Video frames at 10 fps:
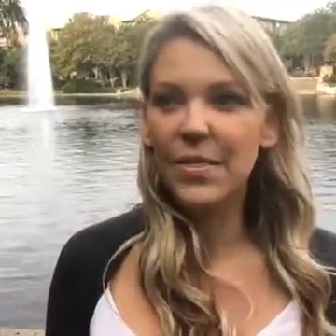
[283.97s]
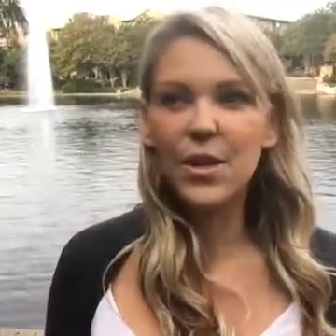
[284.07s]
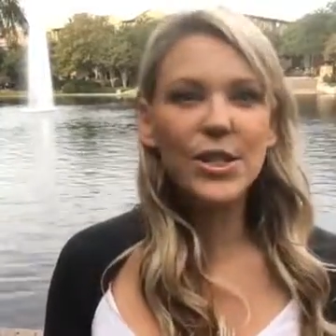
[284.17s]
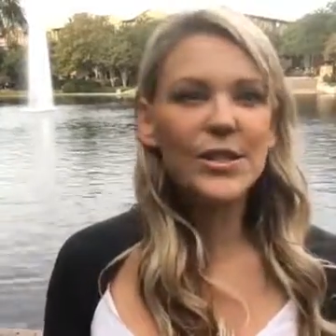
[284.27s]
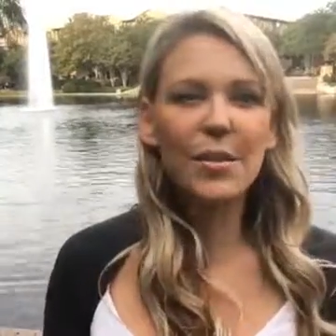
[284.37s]

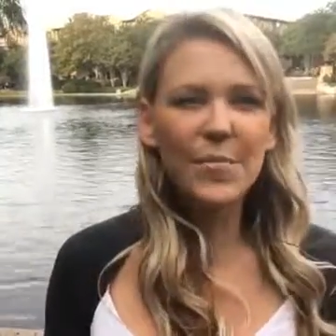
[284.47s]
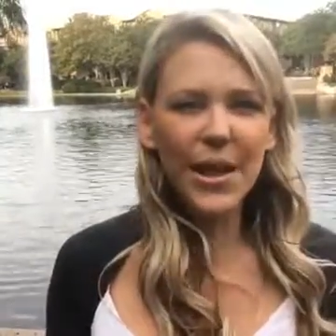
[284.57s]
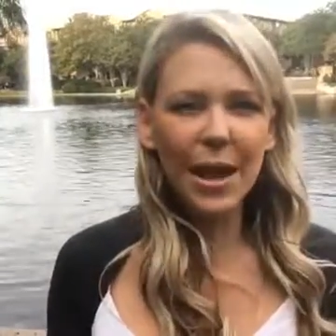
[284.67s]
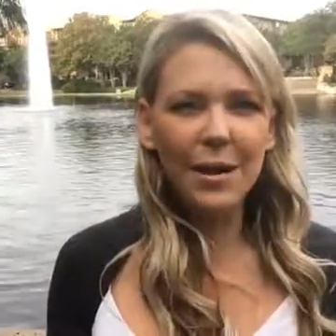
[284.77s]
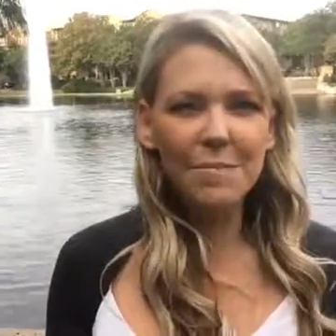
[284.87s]
there's
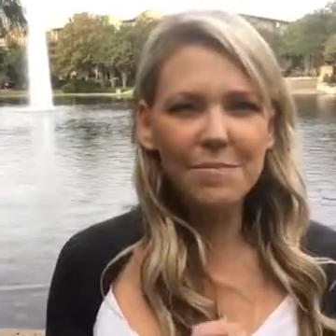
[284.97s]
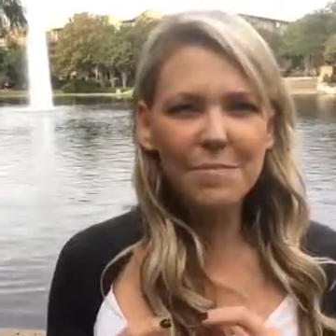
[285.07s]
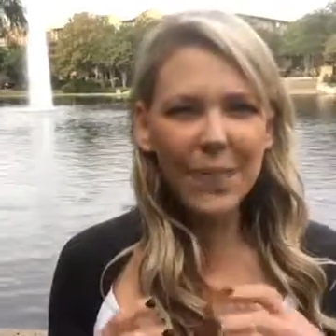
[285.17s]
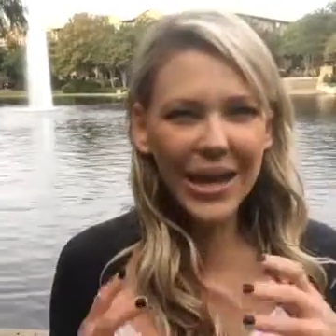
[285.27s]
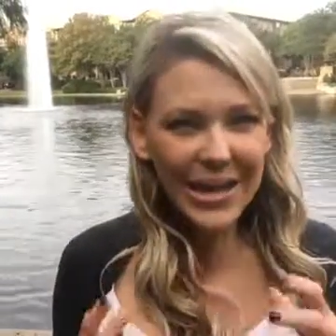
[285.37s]
something
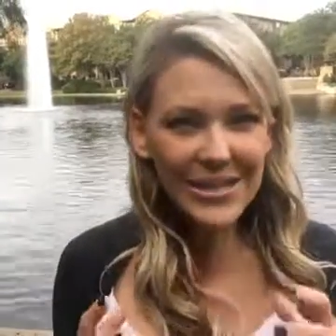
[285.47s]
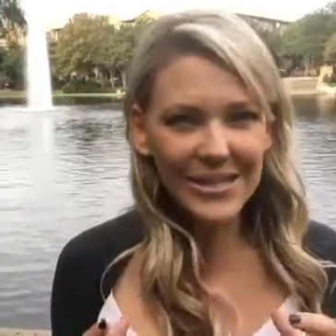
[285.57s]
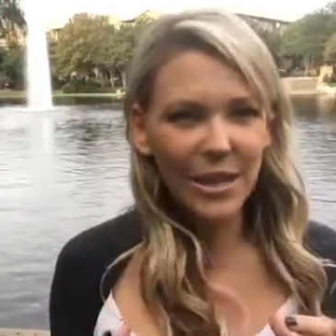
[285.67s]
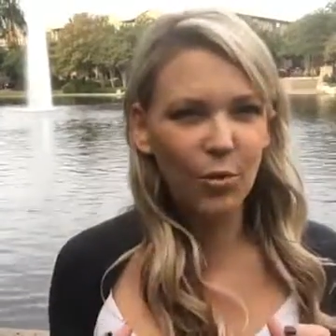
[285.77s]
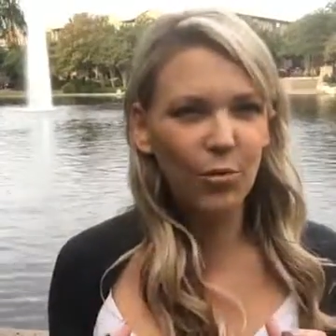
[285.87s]

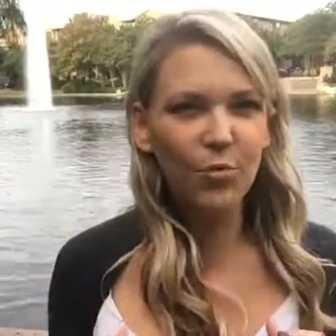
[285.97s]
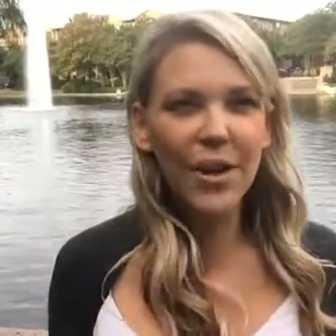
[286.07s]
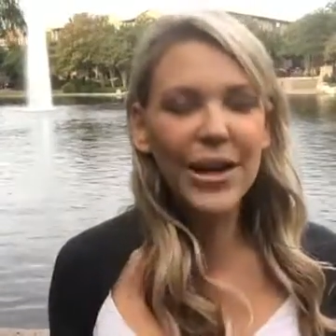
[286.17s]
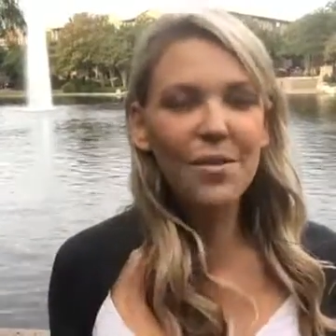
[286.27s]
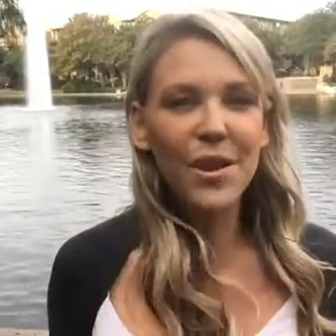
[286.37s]
amazing
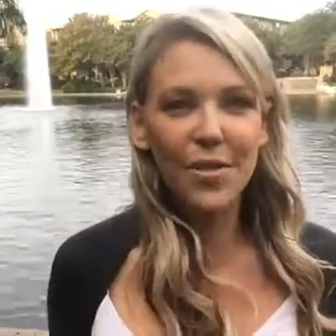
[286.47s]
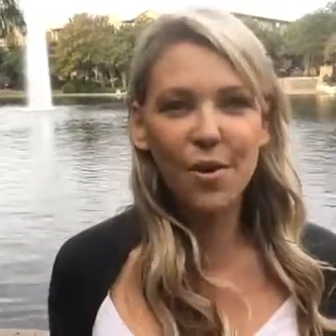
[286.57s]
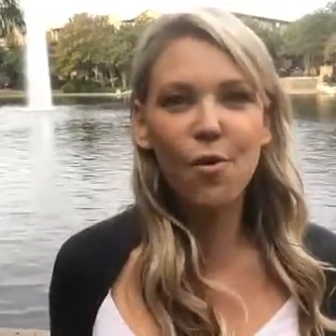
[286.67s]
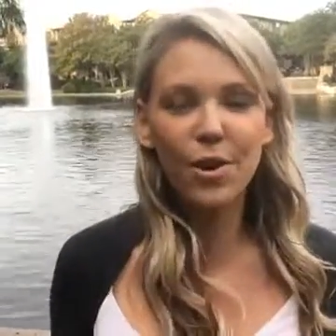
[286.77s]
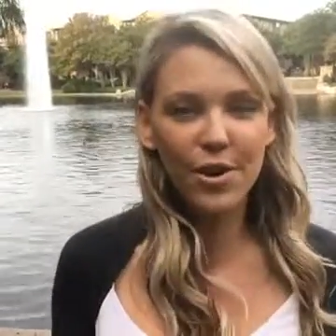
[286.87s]
right around the
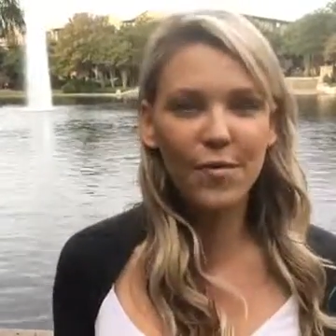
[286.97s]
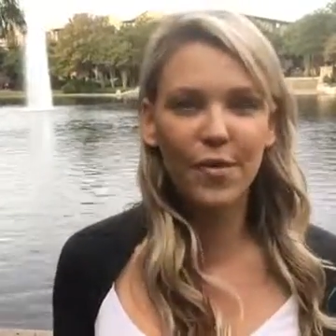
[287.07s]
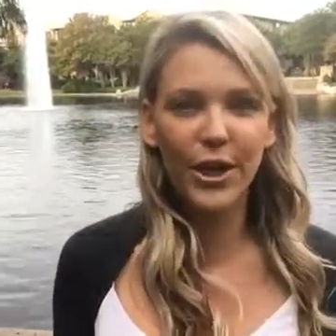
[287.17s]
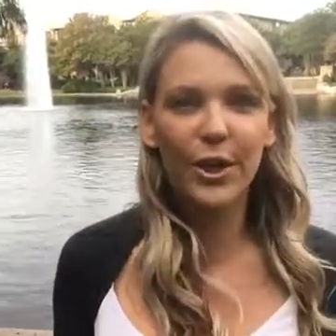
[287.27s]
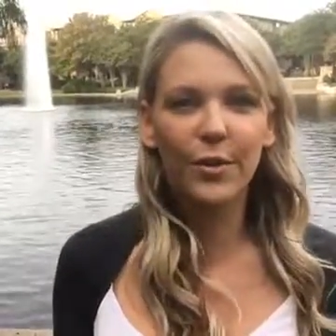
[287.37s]
corner
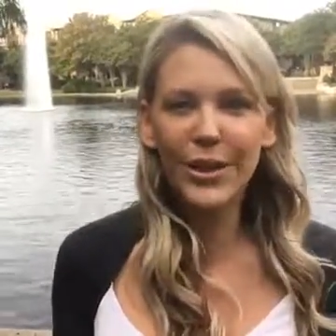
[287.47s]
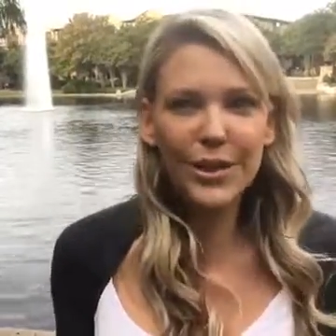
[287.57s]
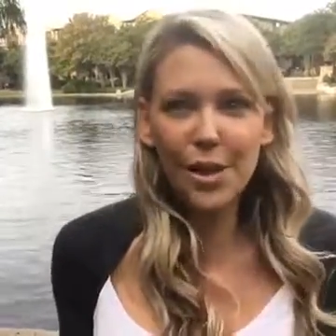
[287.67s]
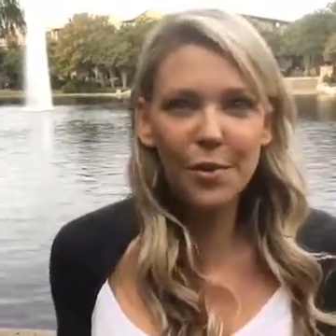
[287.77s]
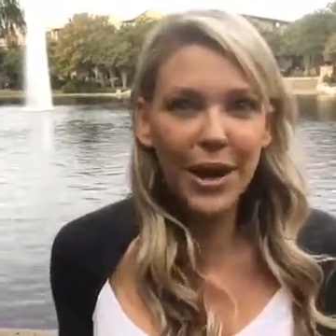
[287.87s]
for you. And
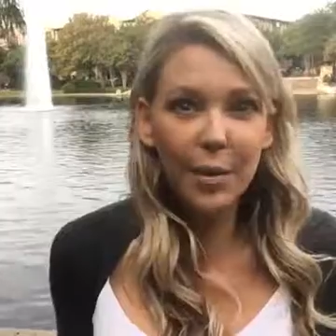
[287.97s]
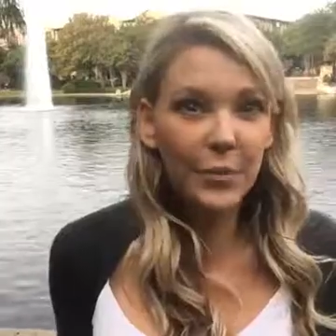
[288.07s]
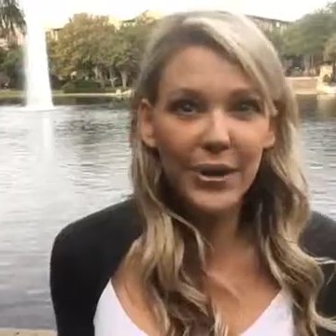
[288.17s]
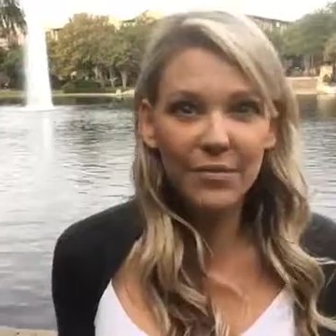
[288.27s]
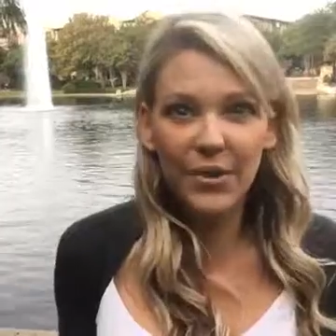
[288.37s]
you know what? I
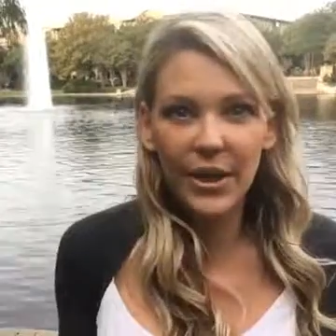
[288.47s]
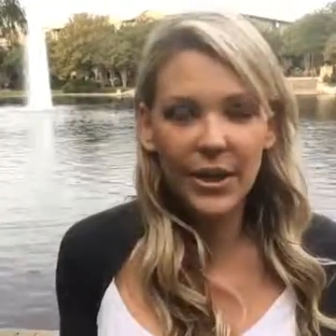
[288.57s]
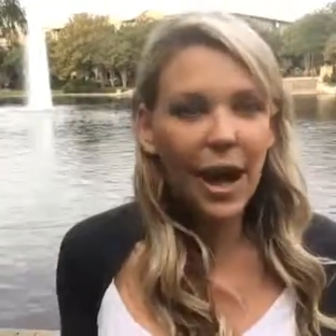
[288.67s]
believe it.